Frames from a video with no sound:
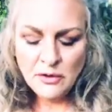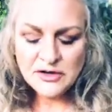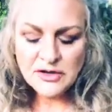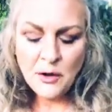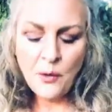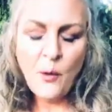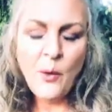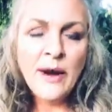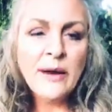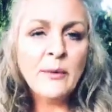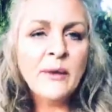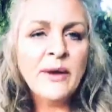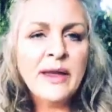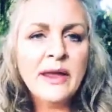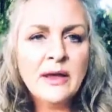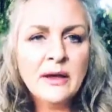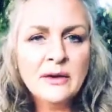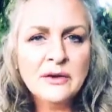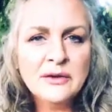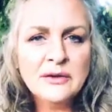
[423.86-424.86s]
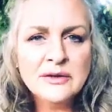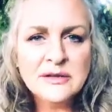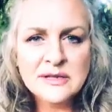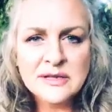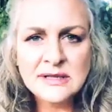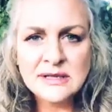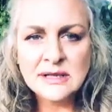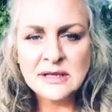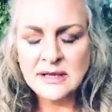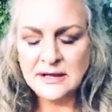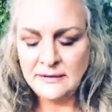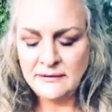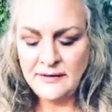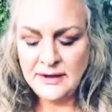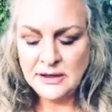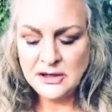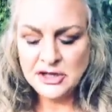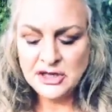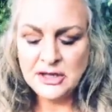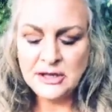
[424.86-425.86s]
when we use
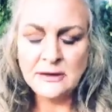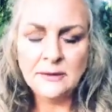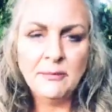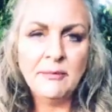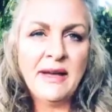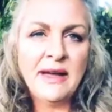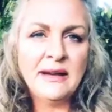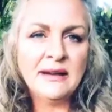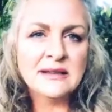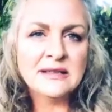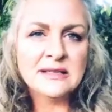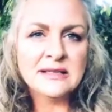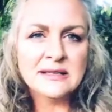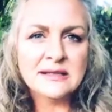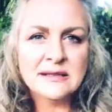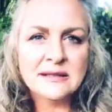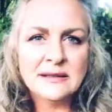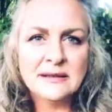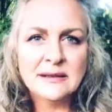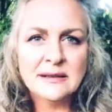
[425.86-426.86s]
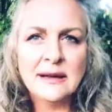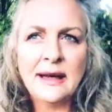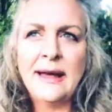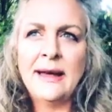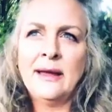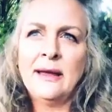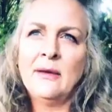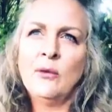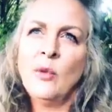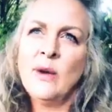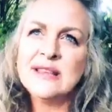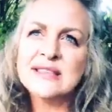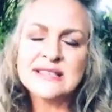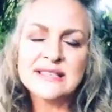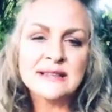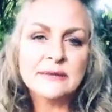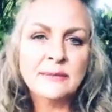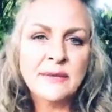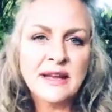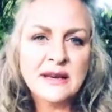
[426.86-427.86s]
conventional medicine,
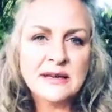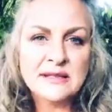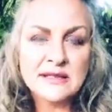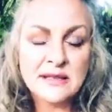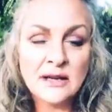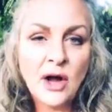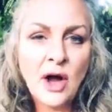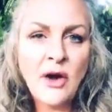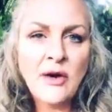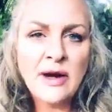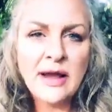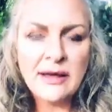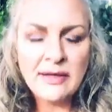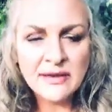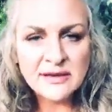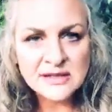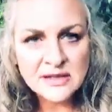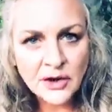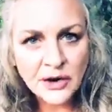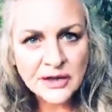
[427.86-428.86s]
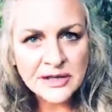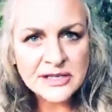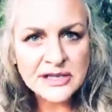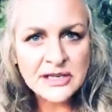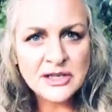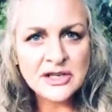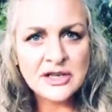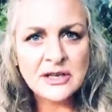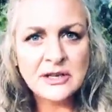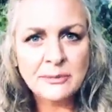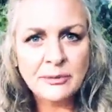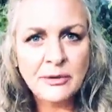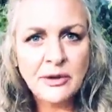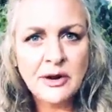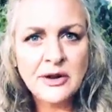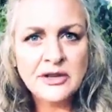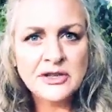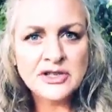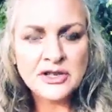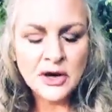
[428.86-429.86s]
Western medicine only, this Cartesian
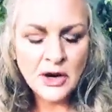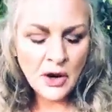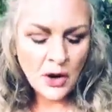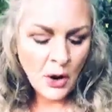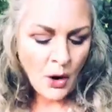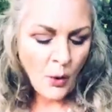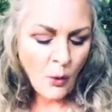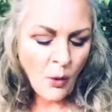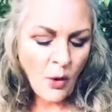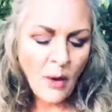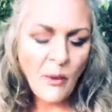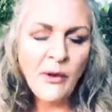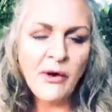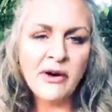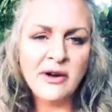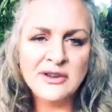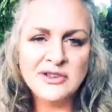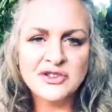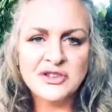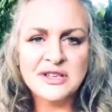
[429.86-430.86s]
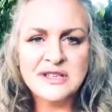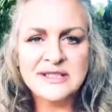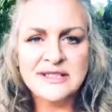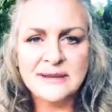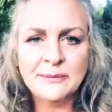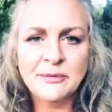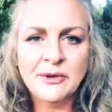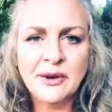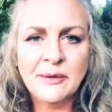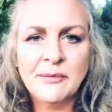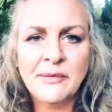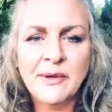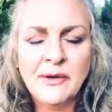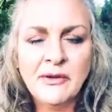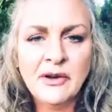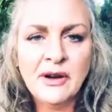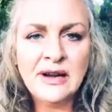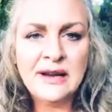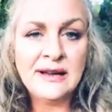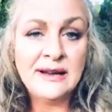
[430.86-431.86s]
approach, what we're addressing
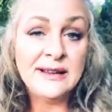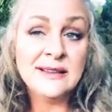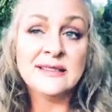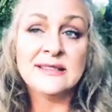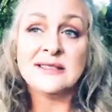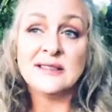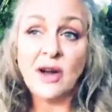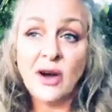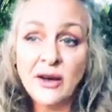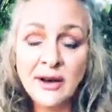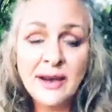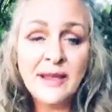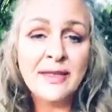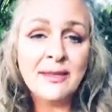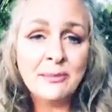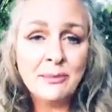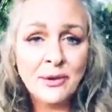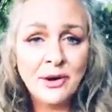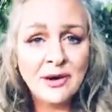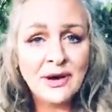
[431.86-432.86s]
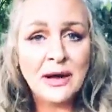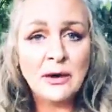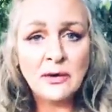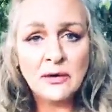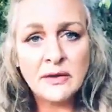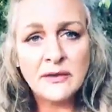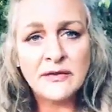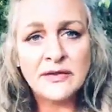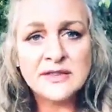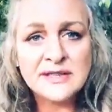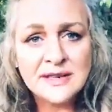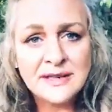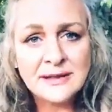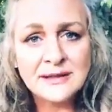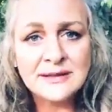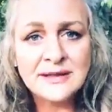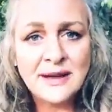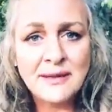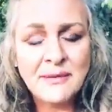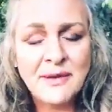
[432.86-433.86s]
primarily is only the body, or the physical
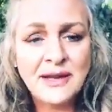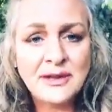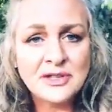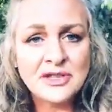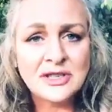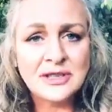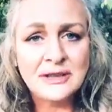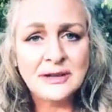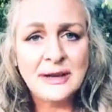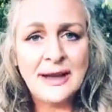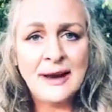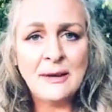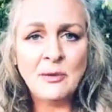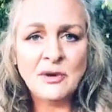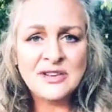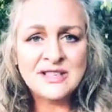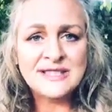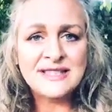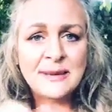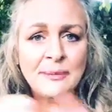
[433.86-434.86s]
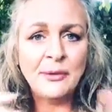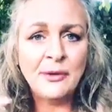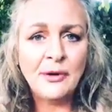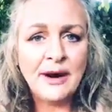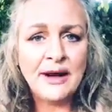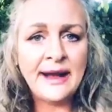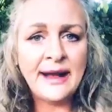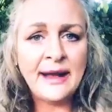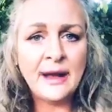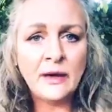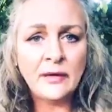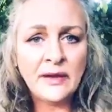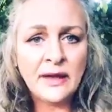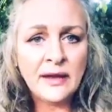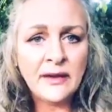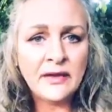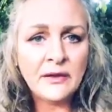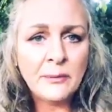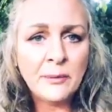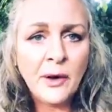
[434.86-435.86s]
dimension, and we're separating out the
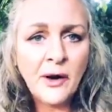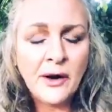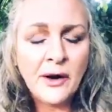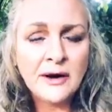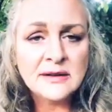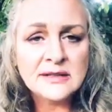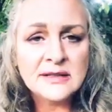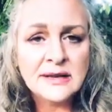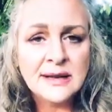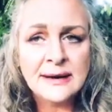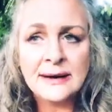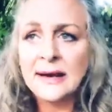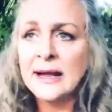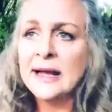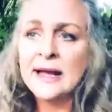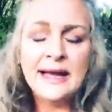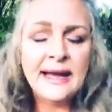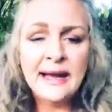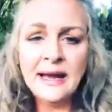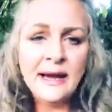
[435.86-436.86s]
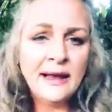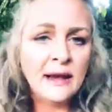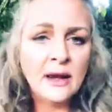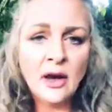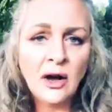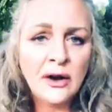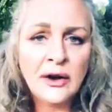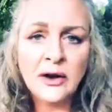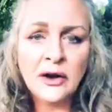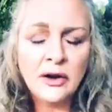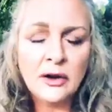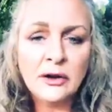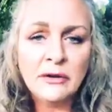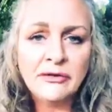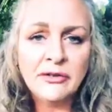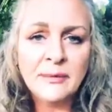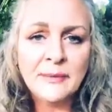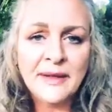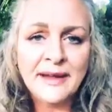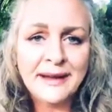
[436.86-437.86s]
other parts, and healing can't occur
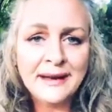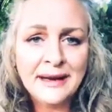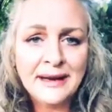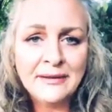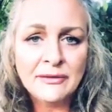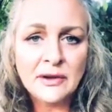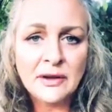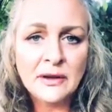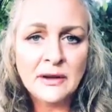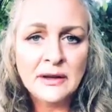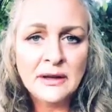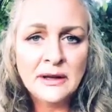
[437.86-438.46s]
from that level.